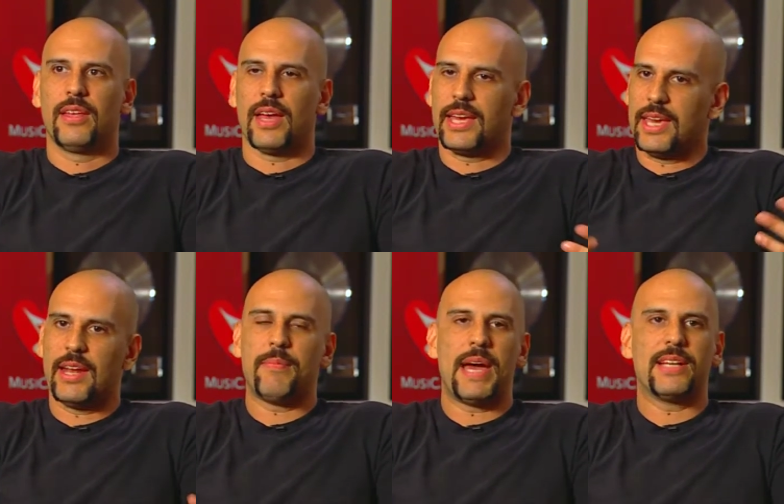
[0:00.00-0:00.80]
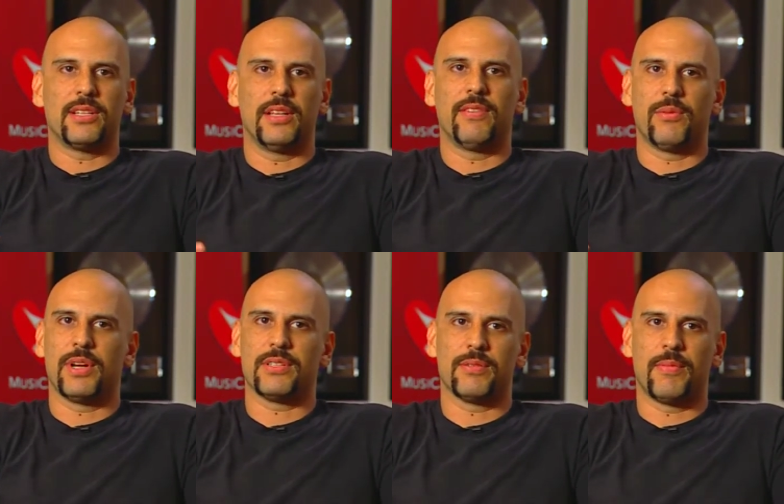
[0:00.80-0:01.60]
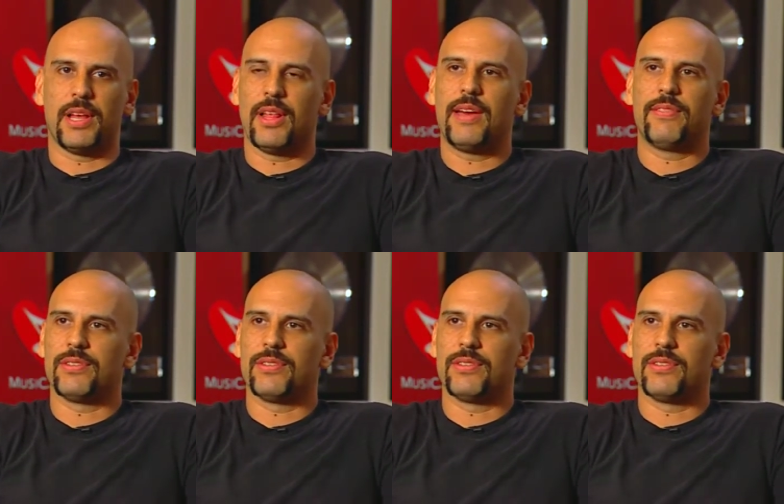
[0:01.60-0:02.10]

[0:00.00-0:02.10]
I can't imagine living the rest of my life